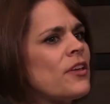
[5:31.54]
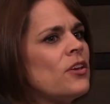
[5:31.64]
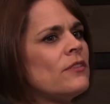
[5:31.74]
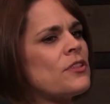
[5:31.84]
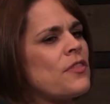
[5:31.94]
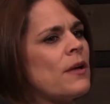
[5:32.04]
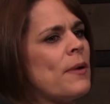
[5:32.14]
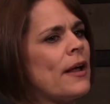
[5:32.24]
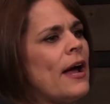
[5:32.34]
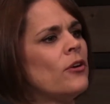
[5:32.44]
think you have to think
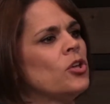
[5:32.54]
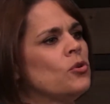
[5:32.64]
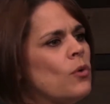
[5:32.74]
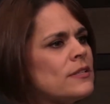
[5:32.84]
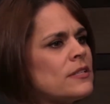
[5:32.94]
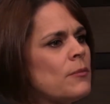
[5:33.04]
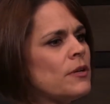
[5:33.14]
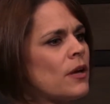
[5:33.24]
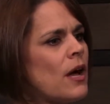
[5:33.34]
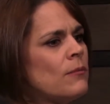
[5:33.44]
about, how do you want
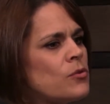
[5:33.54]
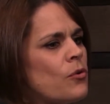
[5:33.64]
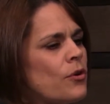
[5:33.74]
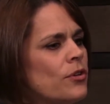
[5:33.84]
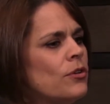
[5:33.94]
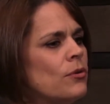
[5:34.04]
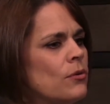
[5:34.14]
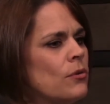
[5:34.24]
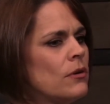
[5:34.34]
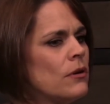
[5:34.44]
someone to come toward
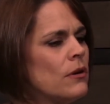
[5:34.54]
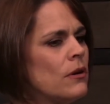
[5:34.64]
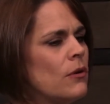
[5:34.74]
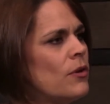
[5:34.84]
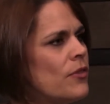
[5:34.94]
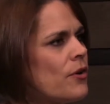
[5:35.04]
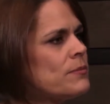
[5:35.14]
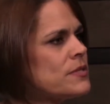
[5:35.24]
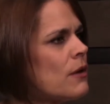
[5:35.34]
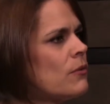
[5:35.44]
you when they're
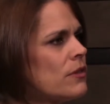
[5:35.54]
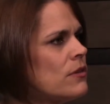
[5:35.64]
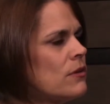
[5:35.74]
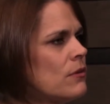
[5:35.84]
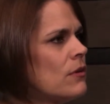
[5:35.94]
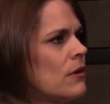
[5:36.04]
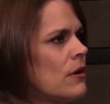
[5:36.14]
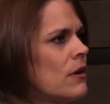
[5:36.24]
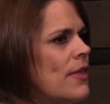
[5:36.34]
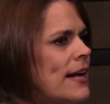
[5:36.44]
upset with you?
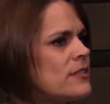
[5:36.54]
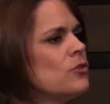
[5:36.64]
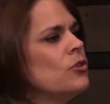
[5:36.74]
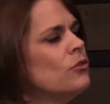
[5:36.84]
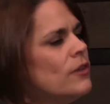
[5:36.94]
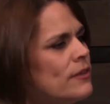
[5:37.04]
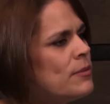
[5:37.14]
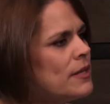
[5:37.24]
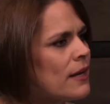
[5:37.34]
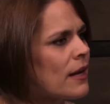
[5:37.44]
That's who you need to
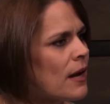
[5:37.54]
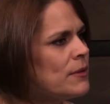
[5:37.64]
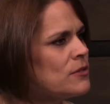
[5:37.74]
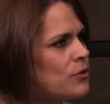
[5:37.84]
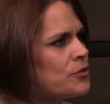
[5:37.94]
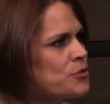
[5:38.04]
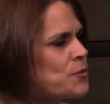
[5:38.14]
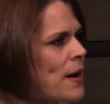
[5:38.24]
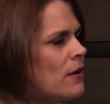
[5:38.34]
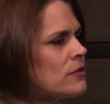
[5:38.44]
be then coming towards your
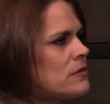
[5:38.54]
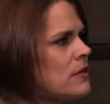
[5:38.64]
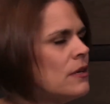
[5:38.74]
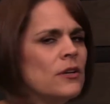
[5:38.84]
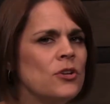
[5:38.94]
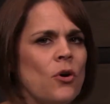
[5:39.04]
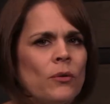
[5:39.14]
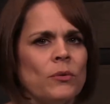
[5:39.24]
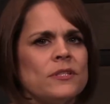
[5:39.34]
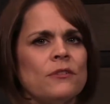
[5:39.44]
spouse. No
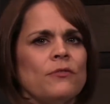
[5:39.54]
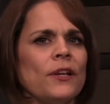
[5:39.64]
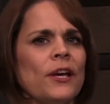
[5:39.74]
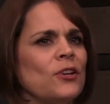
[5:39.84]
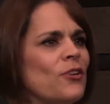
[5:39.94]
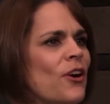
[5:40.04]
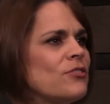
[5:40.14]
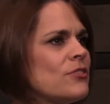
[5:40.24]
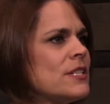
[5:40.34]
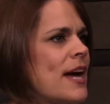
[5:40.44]
one wants to feel like you're
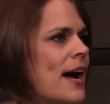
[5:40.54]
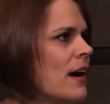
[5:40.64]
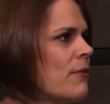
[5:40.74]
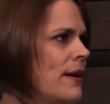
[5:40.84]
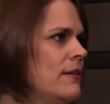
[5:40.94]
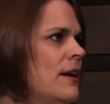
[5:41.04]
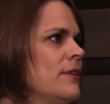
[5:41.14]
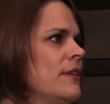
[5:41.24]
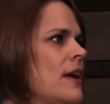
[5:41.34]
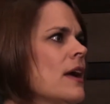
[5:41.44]
under attack right
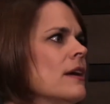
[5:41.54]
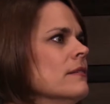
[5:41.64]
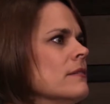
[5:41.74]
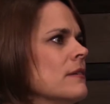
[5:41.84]
out of the gate.